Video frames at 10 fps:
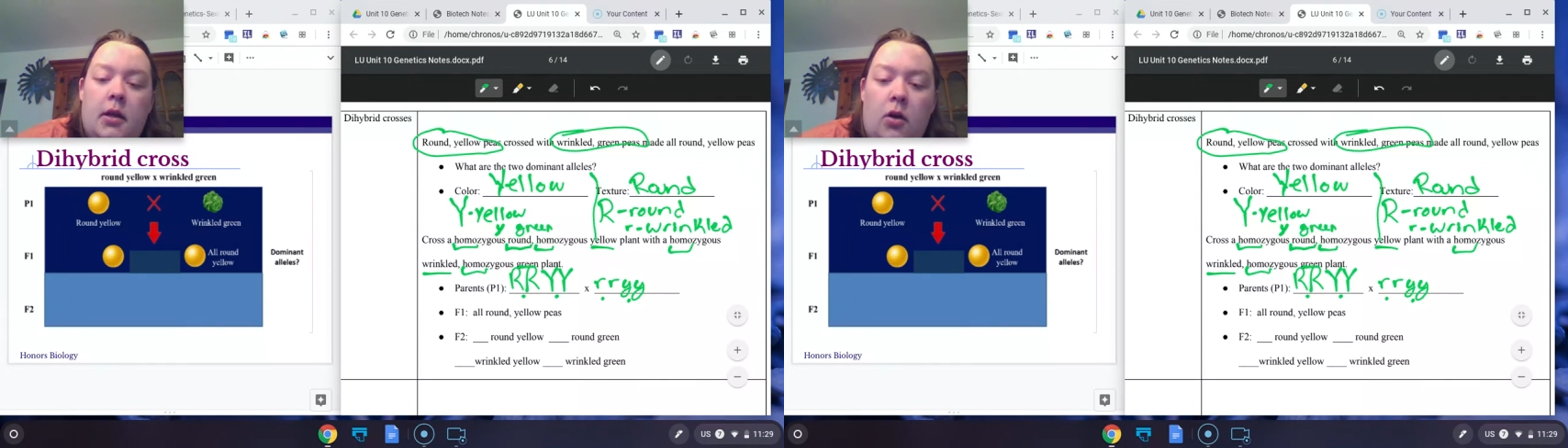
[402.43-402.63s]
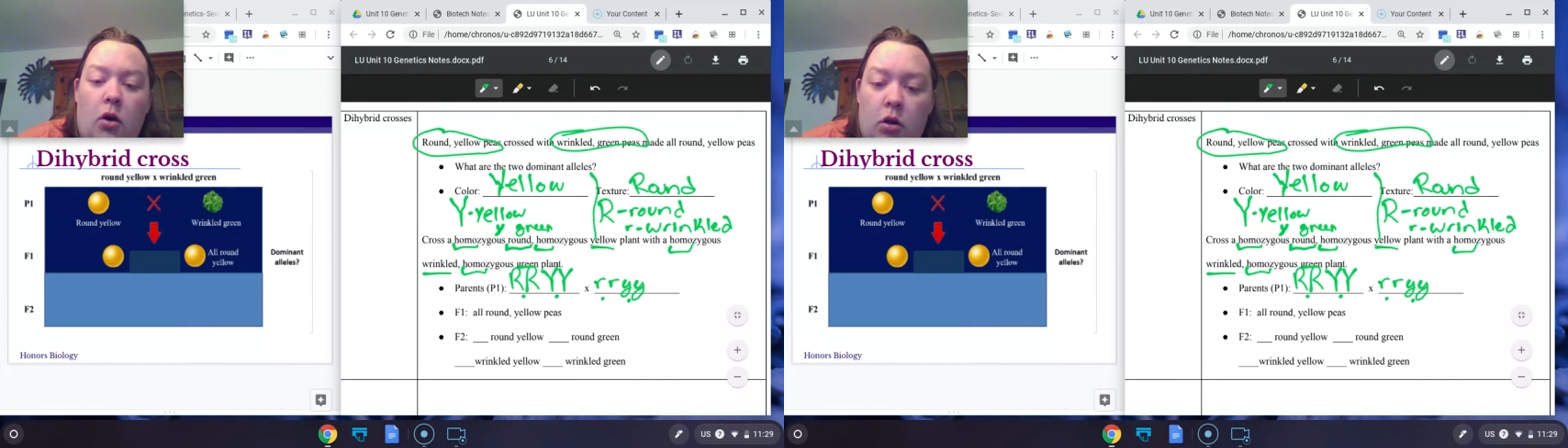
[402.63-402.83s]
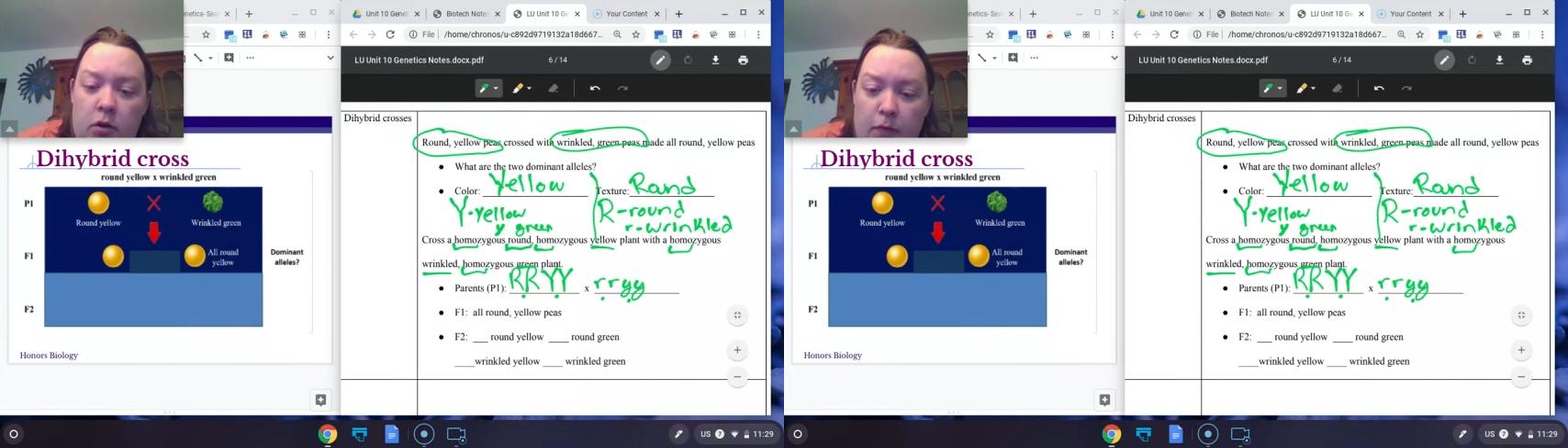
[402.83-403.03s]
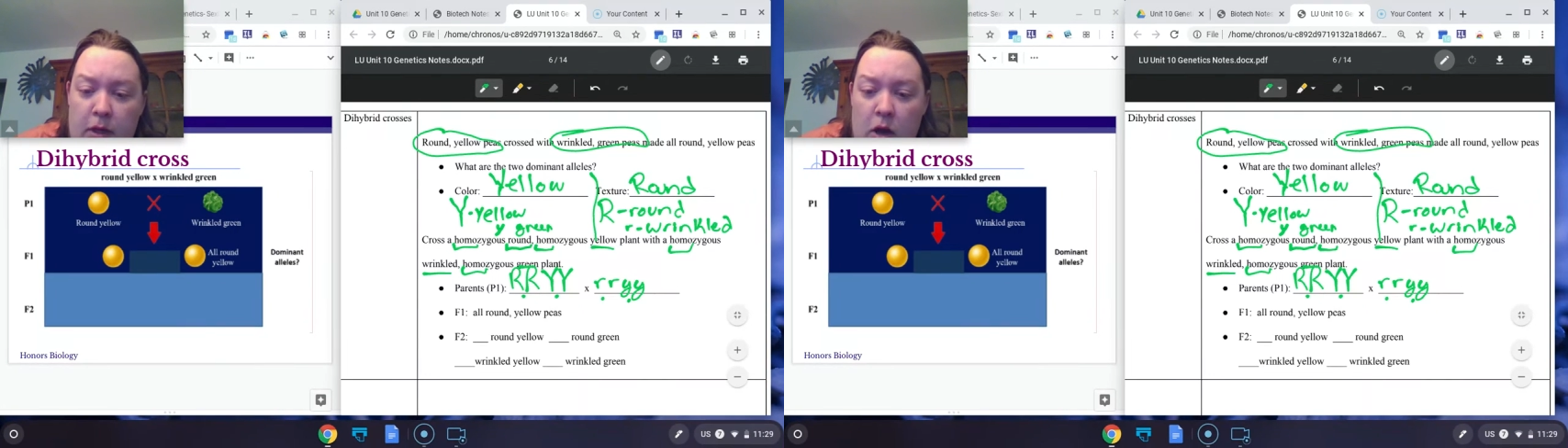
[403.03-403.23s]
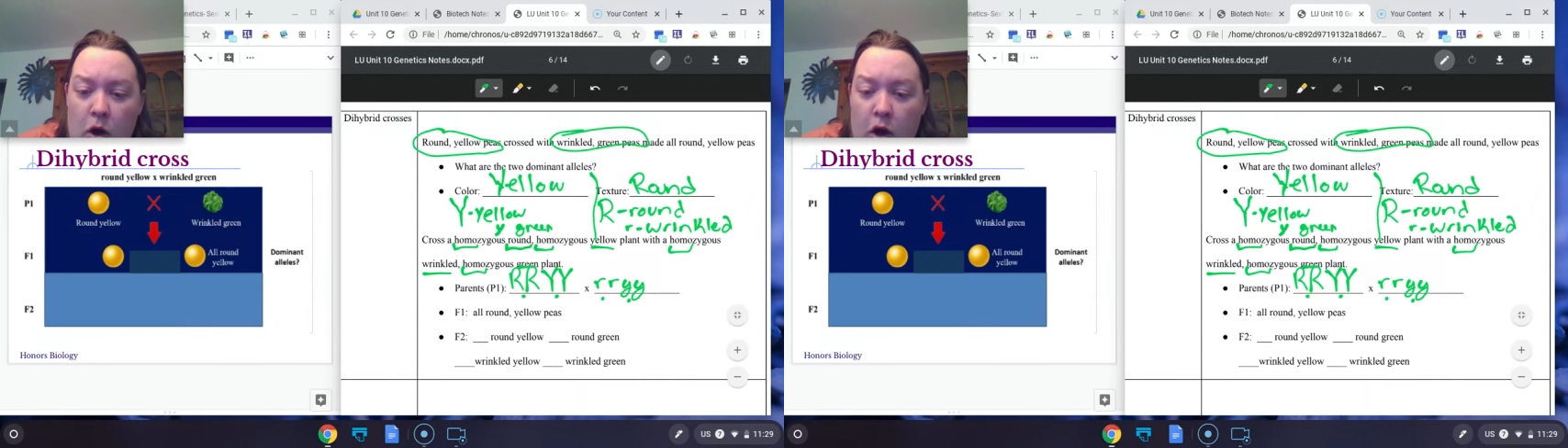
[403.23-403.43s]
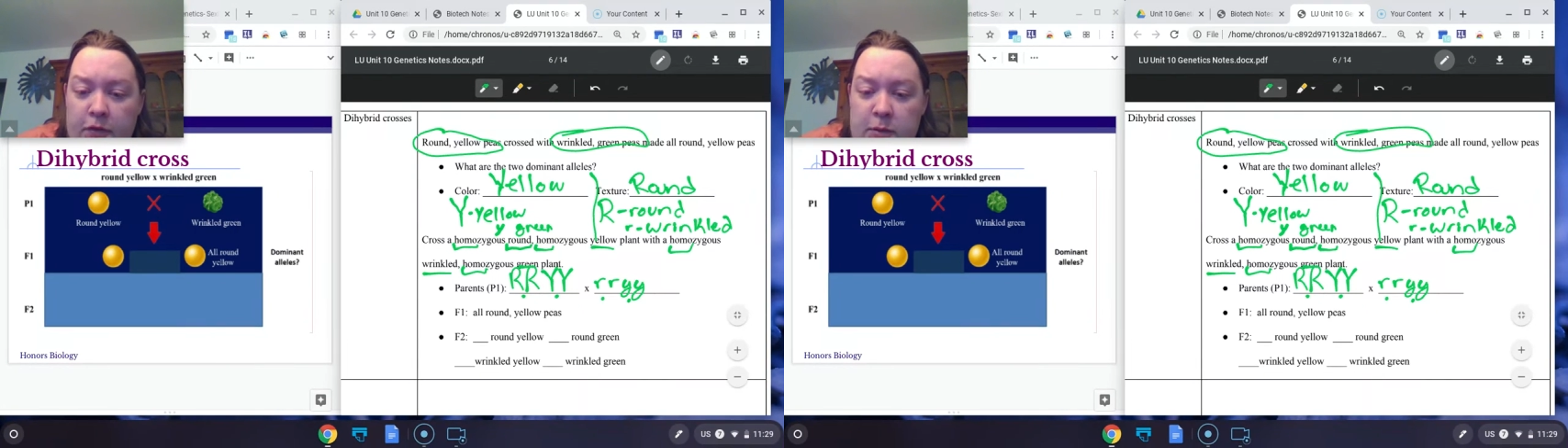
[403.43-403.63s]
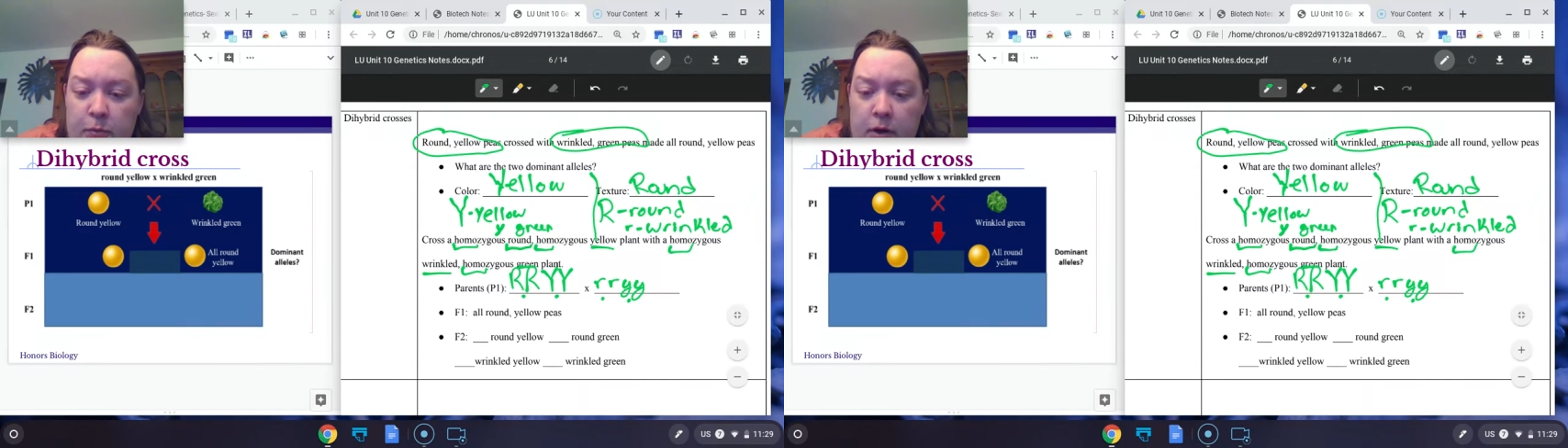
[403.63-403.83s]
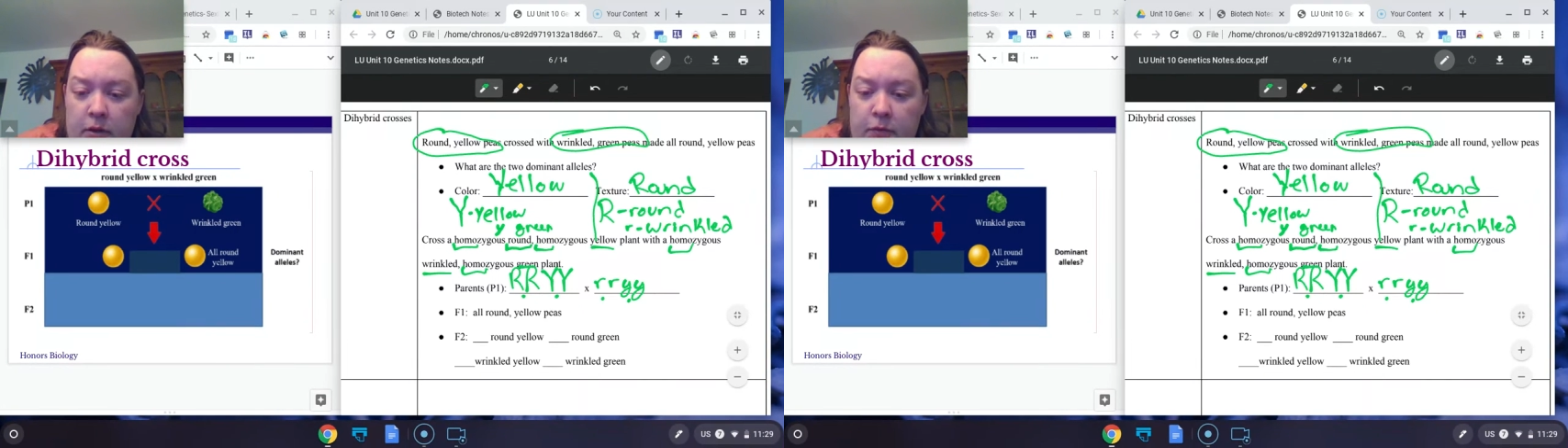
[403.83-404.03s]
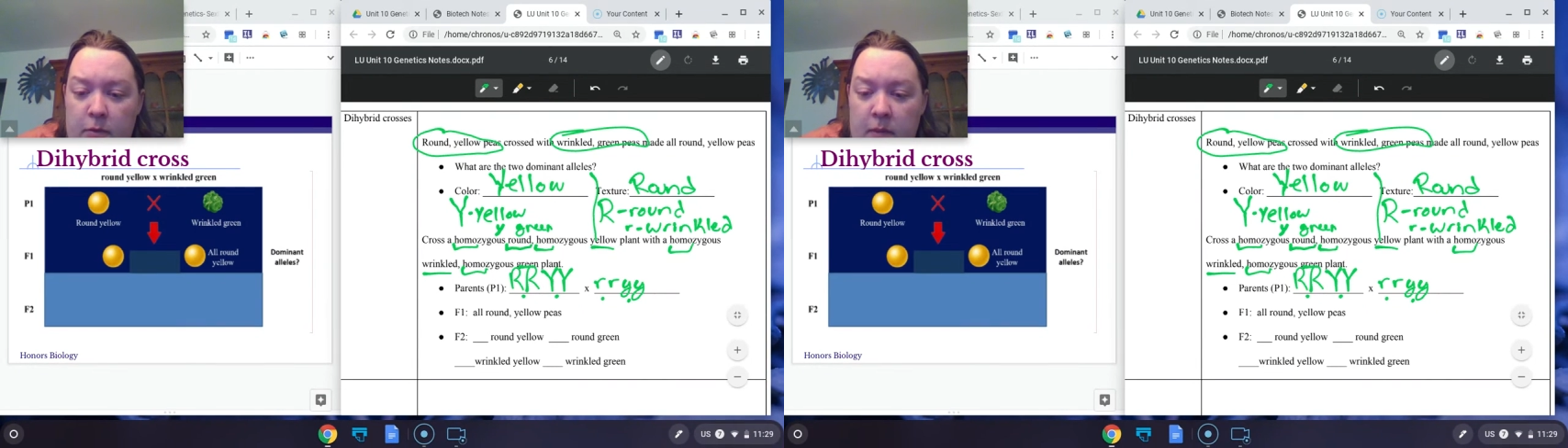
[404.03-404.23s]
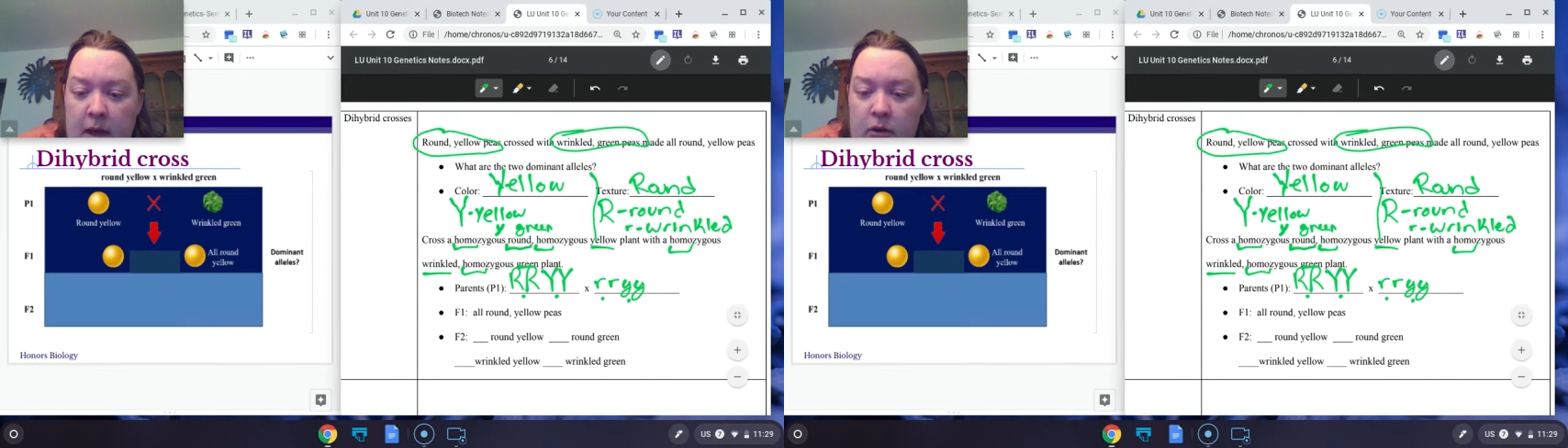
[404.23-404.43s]
All the offspring
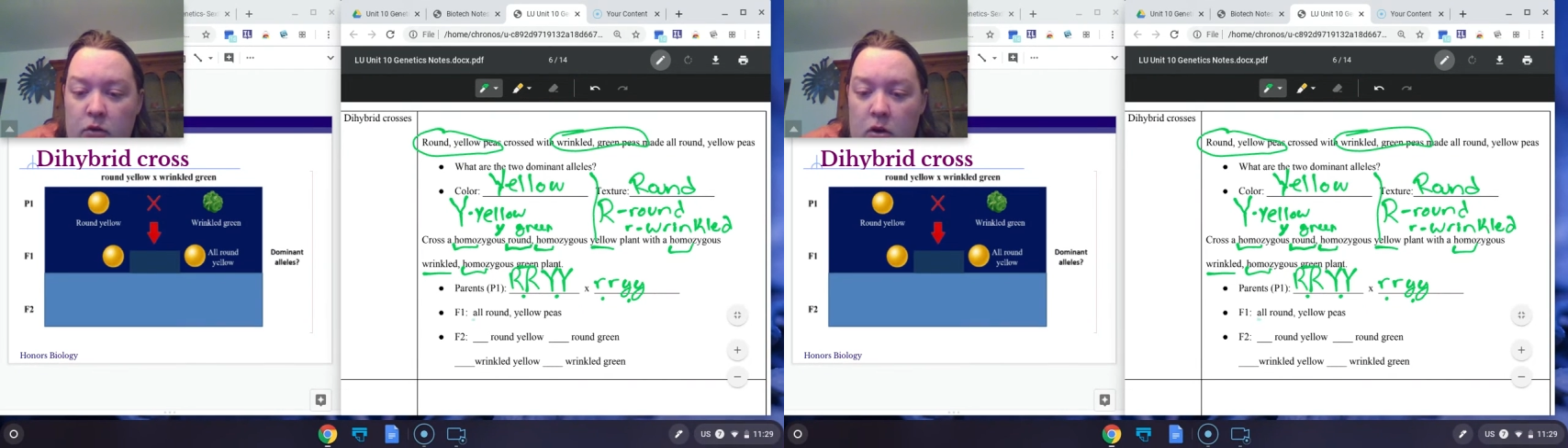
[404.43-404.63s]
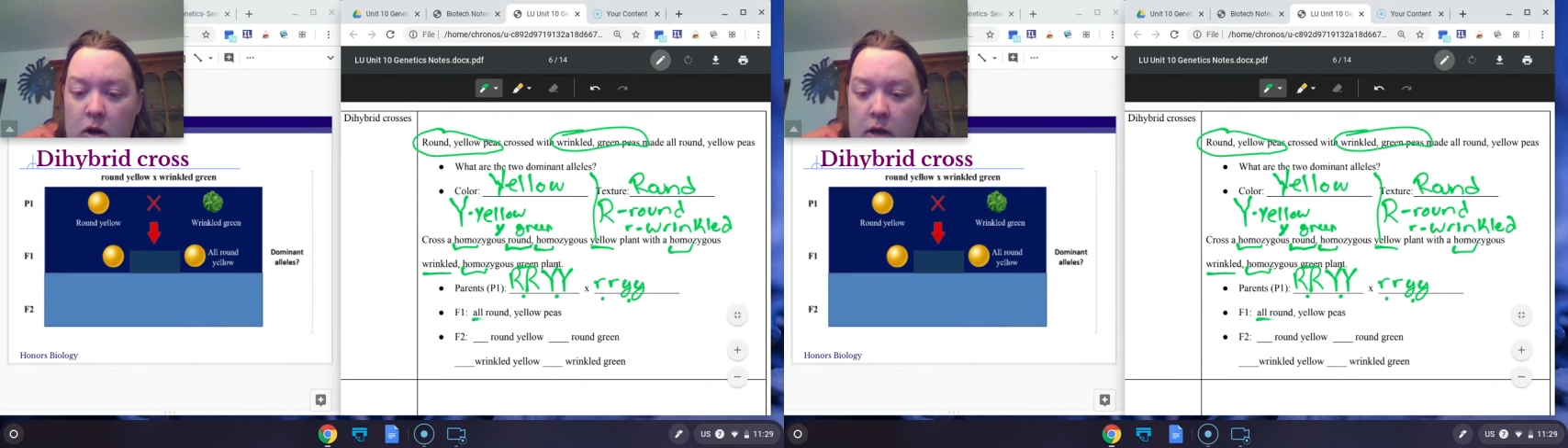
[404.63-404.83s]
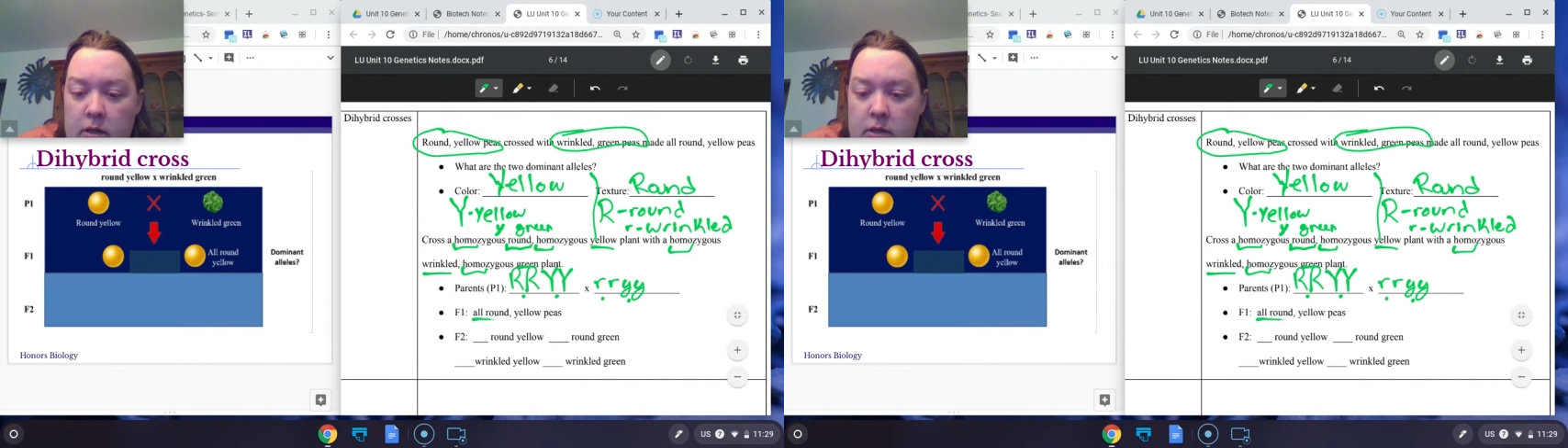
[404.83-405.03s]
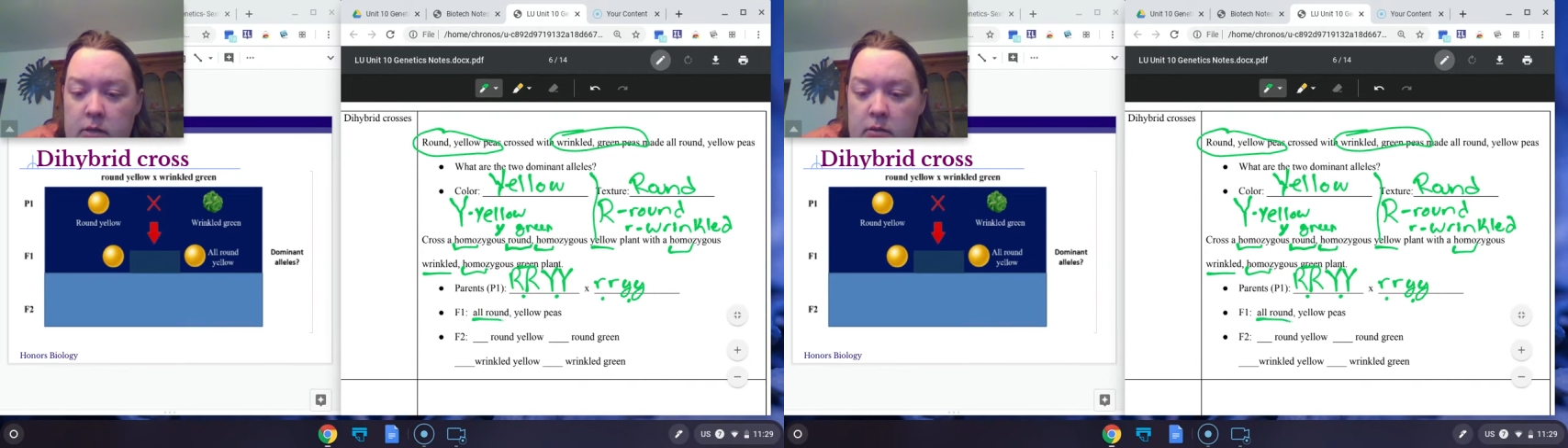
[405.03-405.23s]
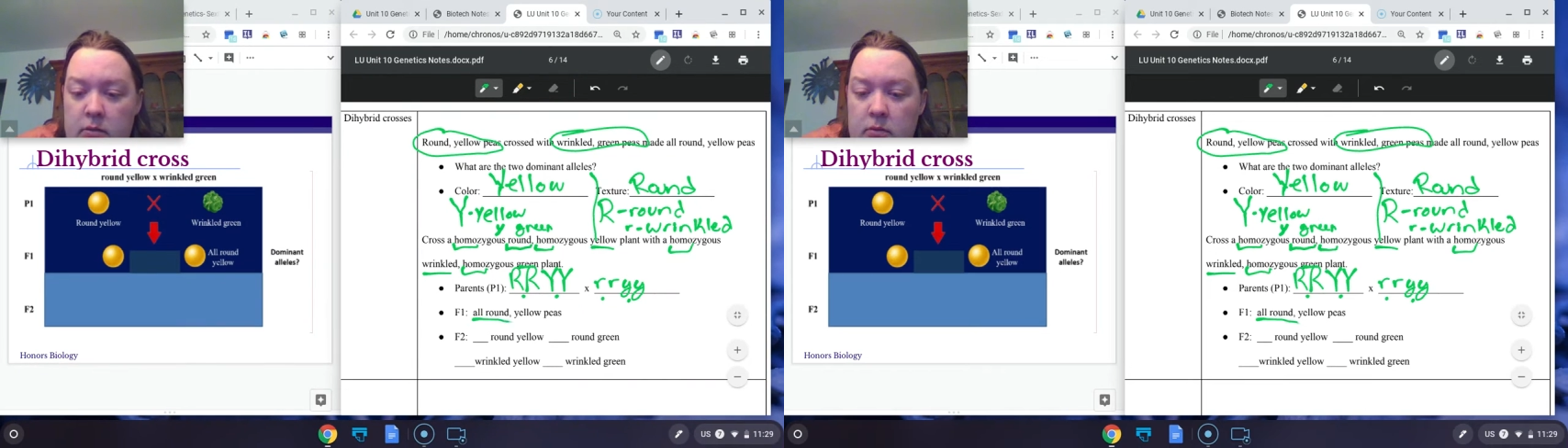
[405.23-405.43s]
from that cross